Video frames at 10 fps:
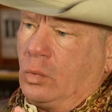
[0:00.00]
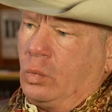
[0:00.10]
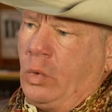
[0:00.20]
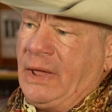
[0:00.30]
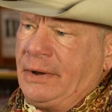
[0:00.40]

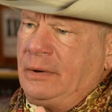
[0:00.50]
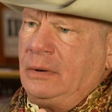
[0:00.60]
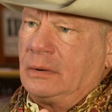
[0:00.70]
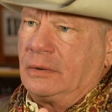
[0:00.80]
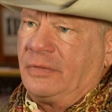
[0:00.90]

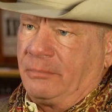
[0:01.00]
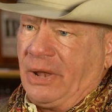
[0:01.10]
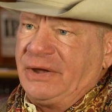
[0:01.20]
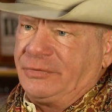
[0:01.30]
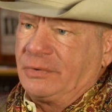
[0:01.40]
when the
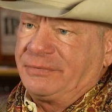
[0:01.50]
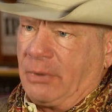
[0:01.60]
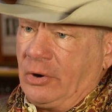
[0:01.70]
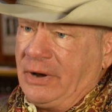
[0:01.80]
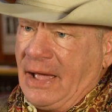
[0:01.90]
place was
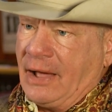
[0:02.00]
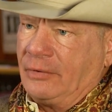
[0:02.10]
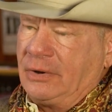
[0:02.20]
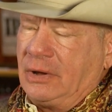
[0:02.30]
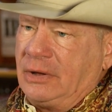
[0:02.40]
burned
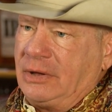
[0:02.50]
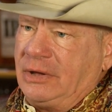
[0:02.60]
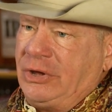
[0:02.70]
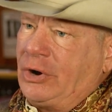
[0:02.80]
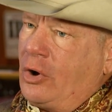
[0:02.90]
down,
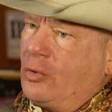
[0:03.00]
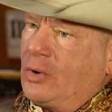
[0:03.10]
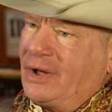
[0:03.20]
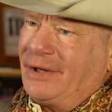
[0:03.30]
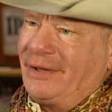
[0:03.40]
you
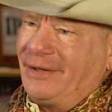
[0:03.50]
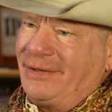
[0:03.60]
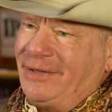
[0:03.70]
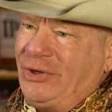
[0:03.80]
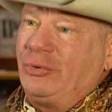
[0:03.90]
know, uh,
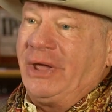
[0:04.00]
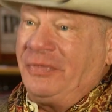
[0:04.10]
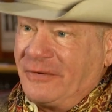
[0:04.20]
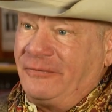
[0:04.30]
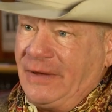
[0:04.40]
you
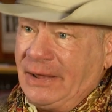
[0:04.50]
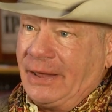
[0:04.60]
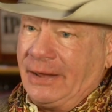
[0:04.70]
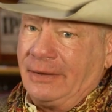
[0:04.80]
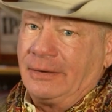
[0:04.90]
get the
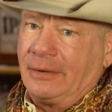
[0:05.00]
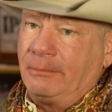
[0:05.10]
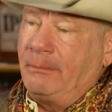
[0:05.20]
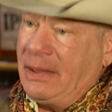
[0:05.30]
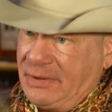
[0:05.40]
feeling
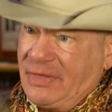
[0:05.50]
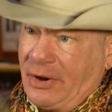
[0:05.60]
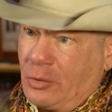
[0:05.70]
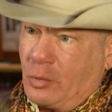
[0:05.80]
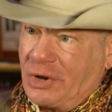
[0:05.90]
maybe
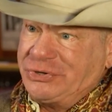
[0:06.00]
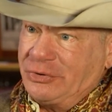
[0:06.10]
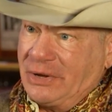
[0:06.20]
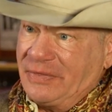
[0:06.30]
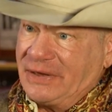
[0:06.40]
they don't want
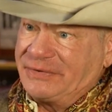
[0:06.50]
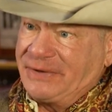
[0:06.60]
you in this